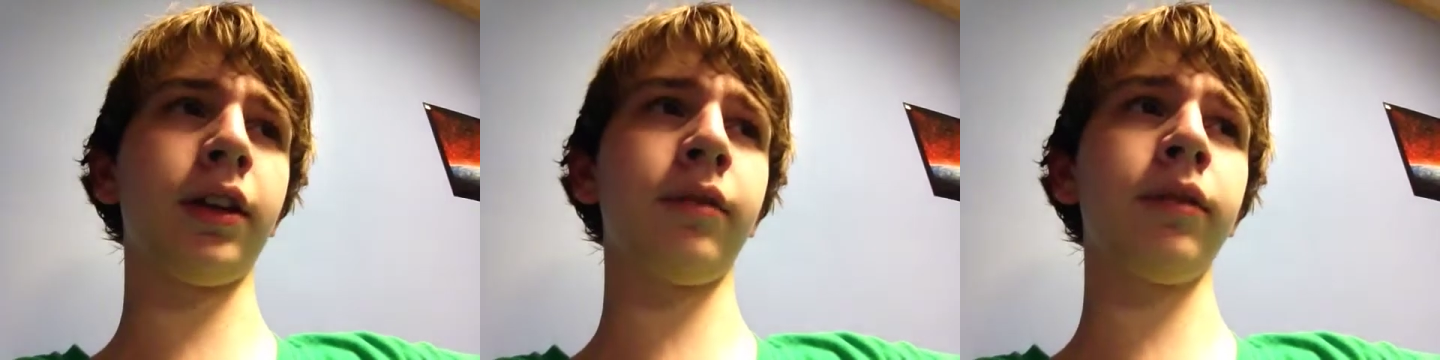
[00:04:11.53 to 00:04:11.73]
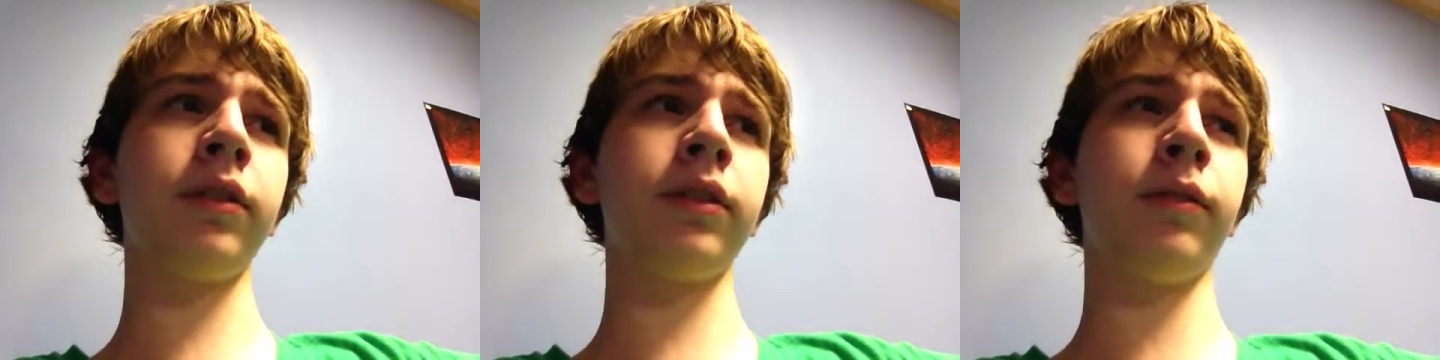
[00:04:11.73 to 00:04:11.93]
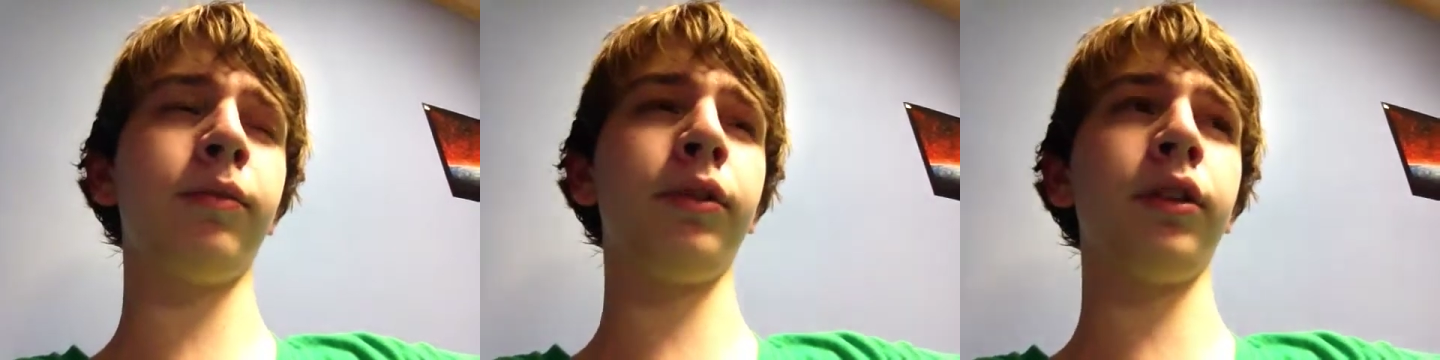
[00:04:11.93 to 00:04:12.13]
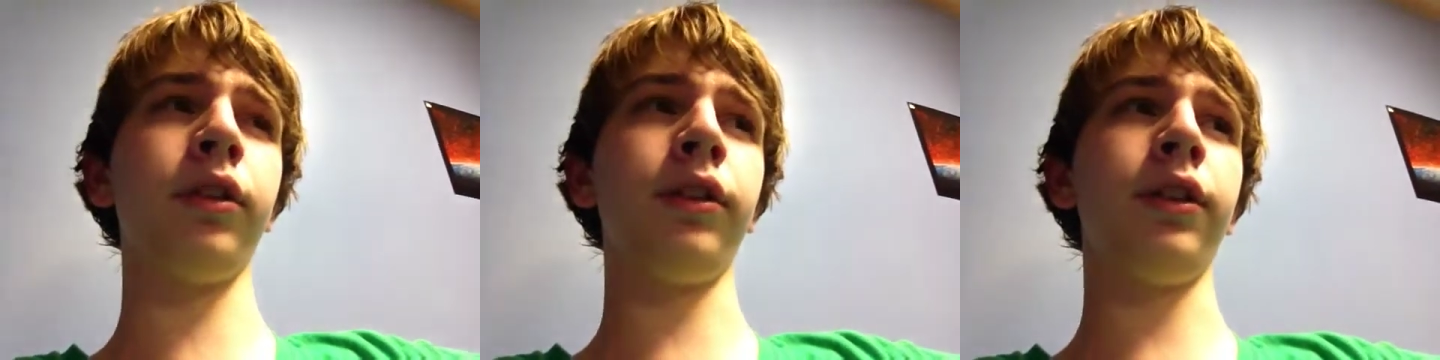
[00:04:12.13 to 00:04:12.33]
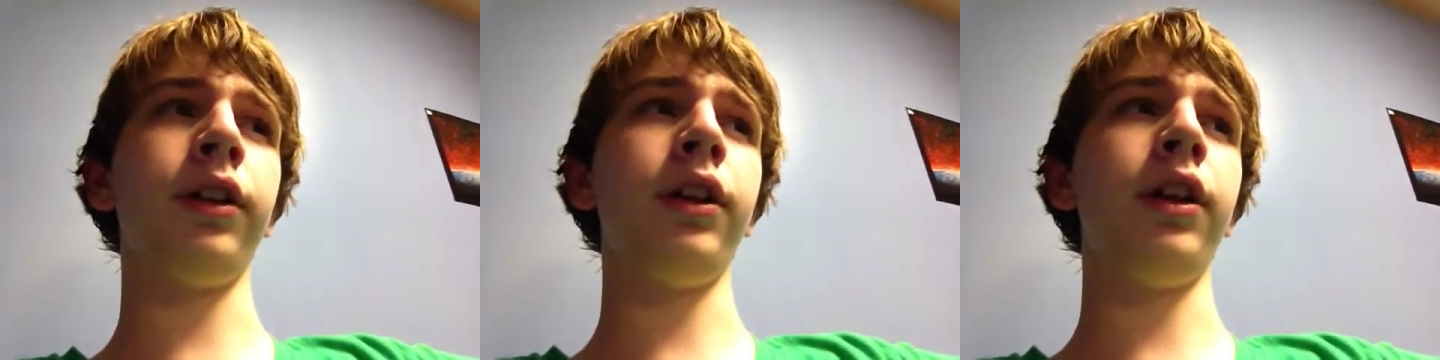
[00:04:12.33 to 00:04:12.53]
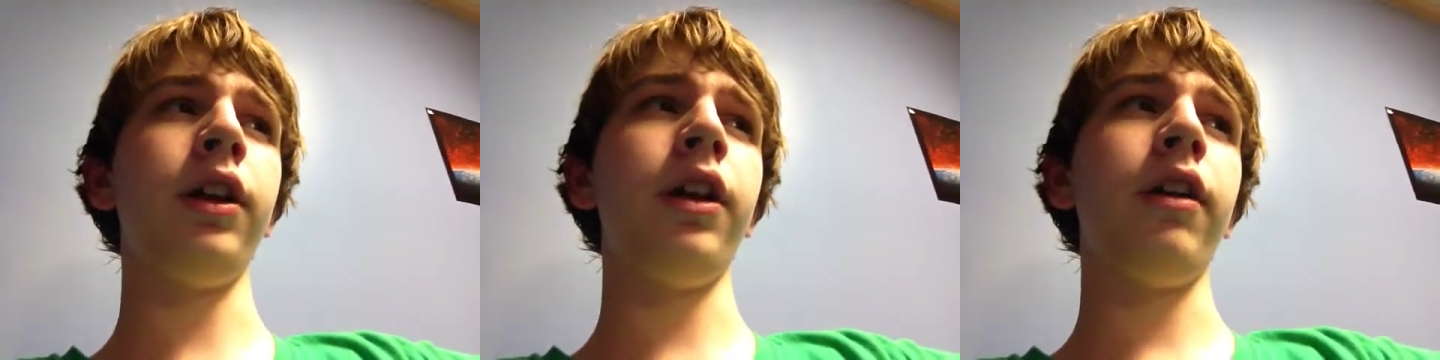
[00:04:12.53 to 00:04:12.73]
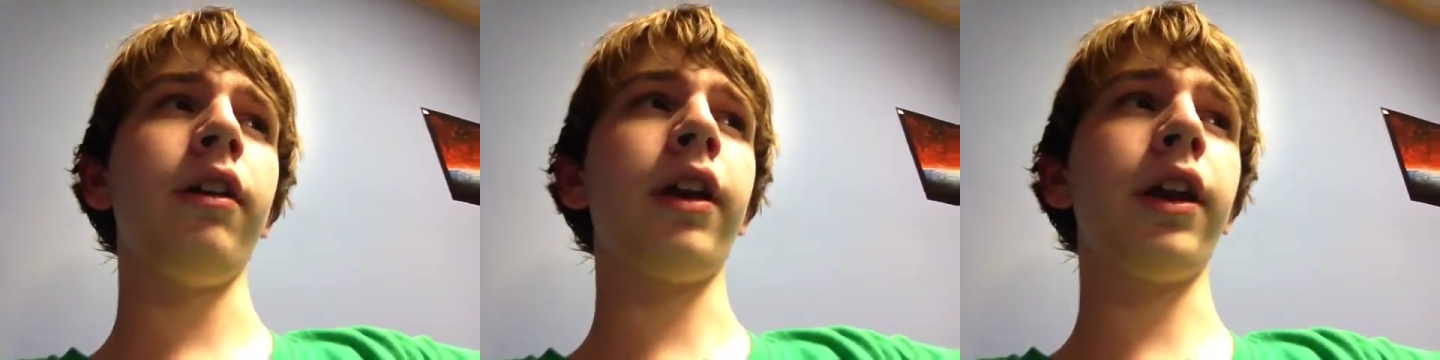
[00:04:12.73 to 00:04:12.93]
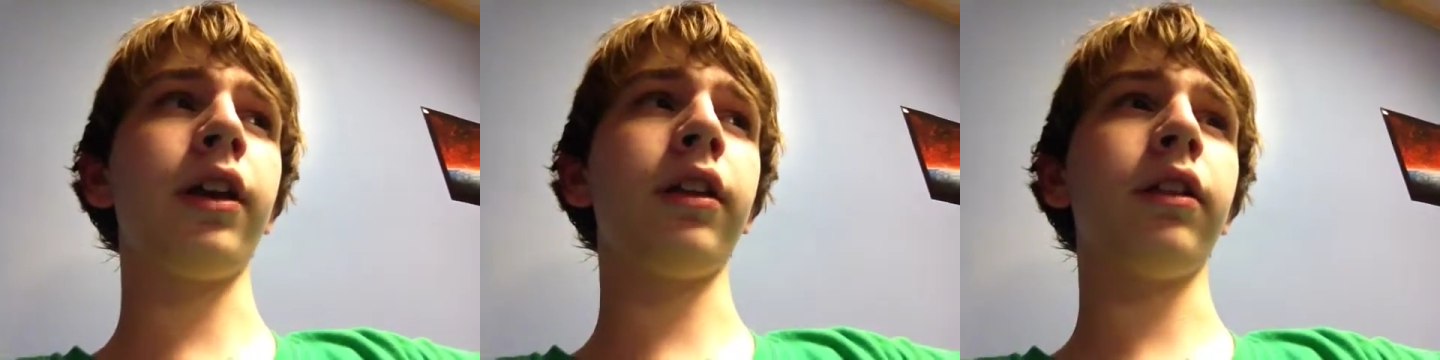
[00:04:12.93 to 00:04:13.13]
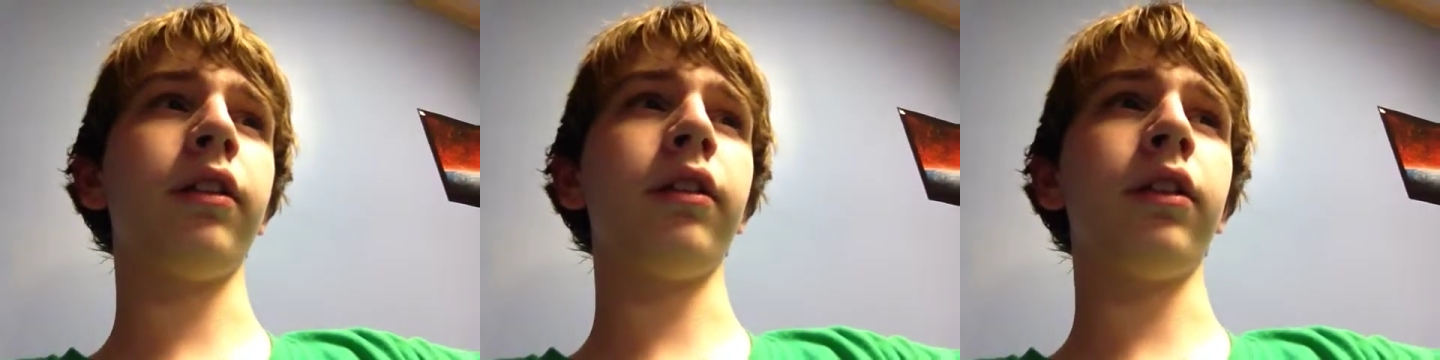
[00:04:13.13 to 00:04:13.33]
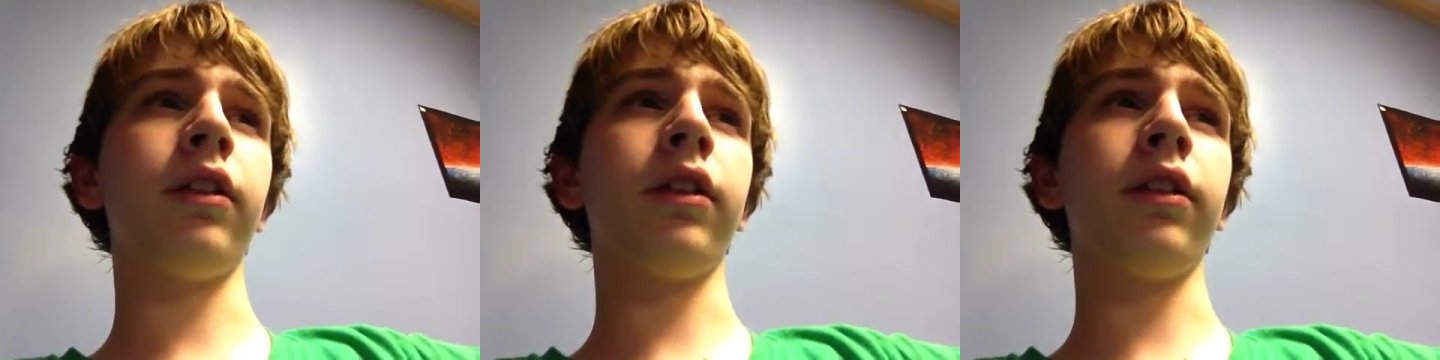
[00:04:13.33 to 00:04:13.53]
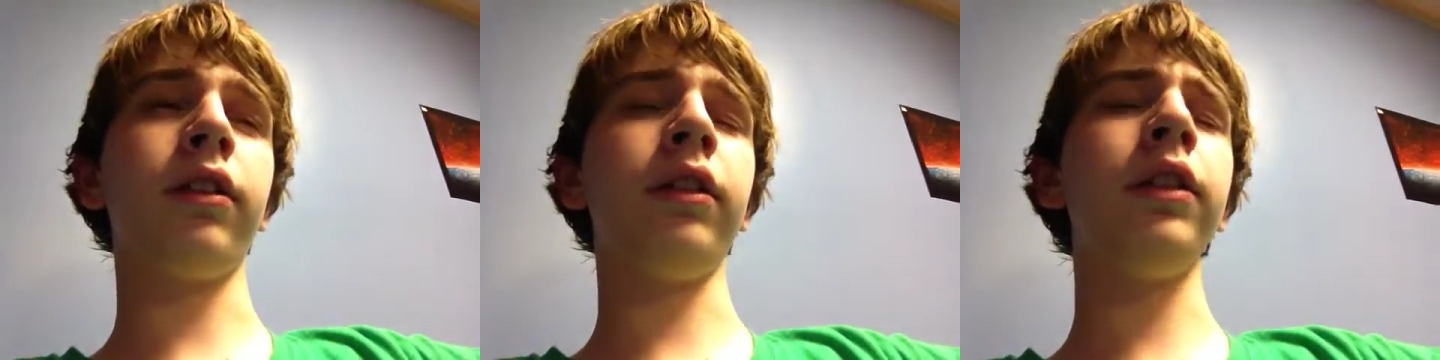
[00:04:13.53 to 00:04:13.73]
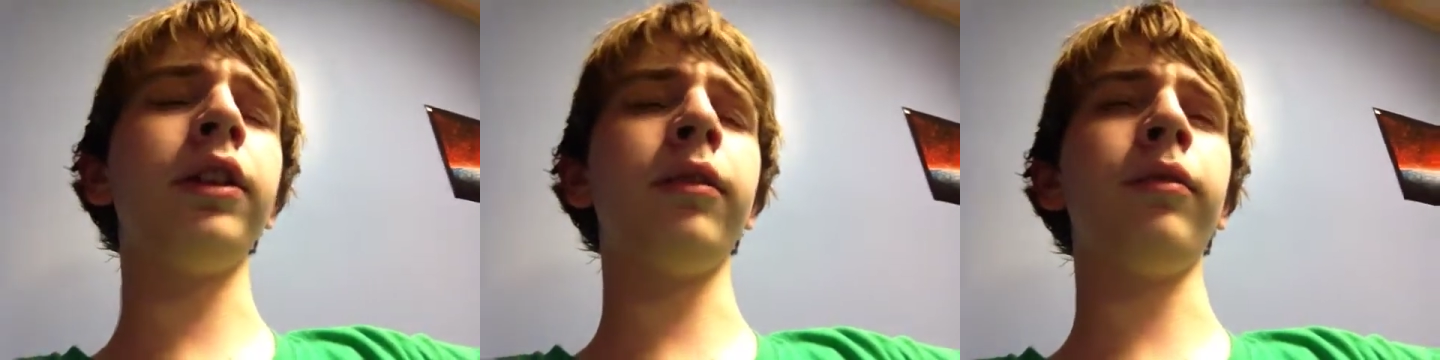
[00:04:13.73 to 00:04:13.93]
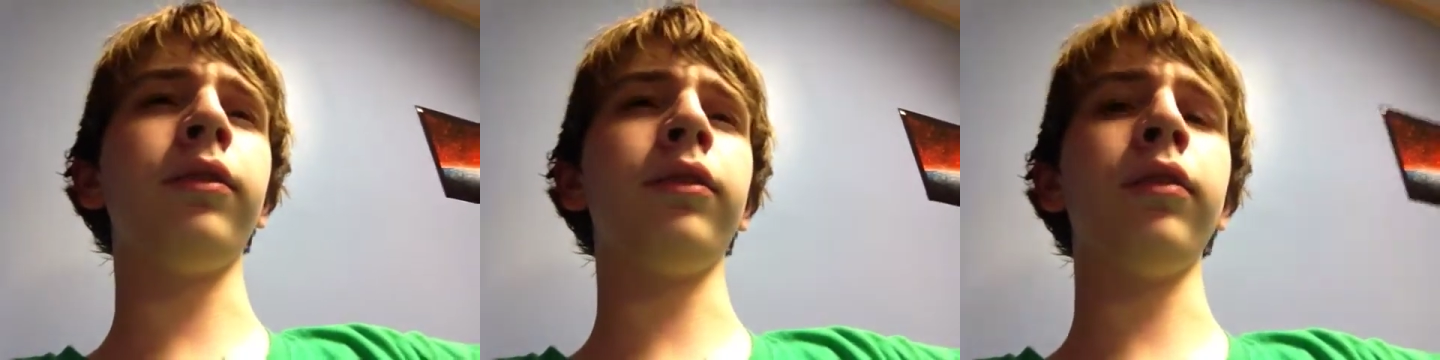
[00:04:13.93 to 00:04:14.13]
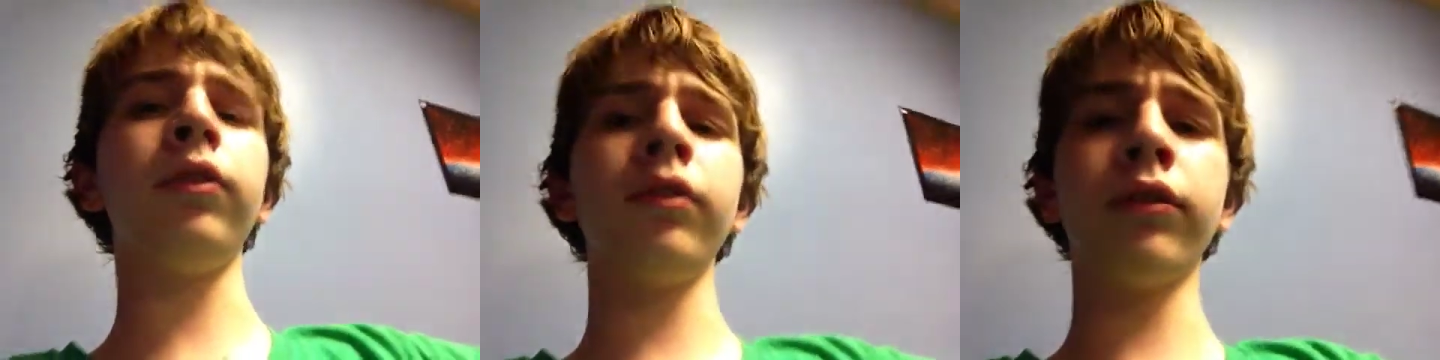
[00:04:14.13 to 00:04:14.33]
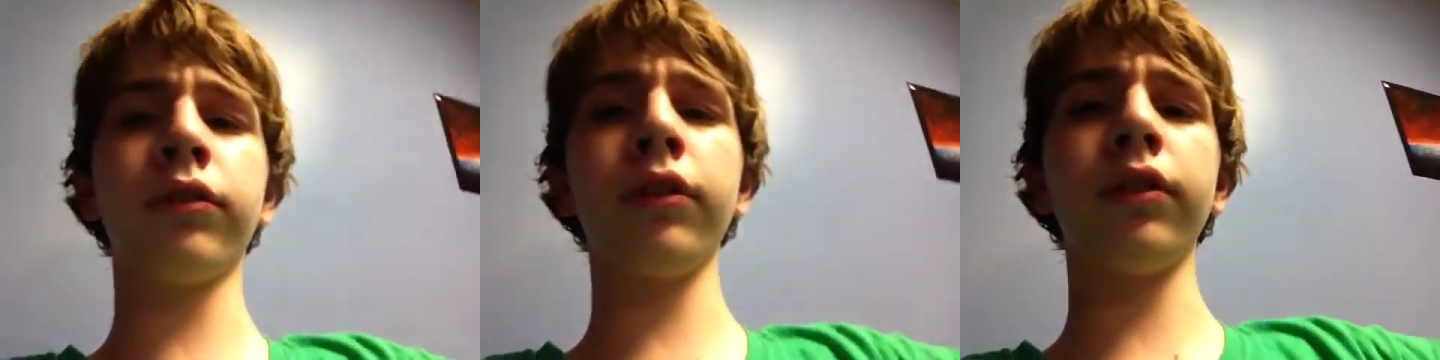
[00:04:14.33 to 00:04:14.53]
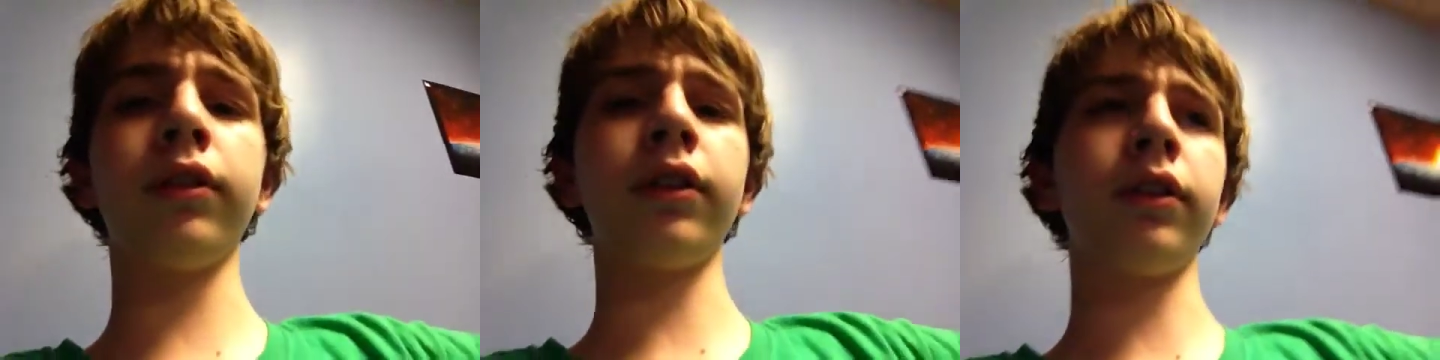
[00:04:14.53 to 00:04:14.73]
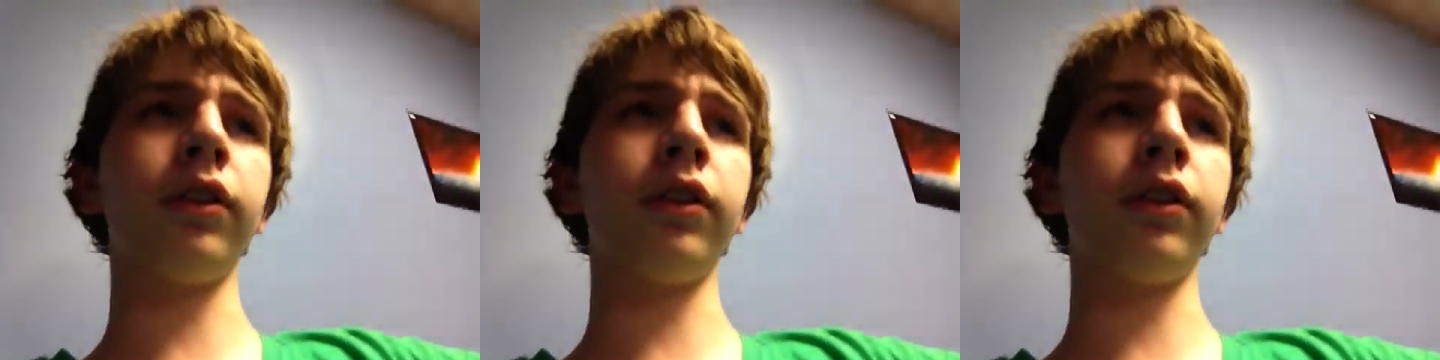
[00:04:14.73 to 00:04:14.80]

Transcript: I'm just gonna put, like, on Elite Games Studios shirts,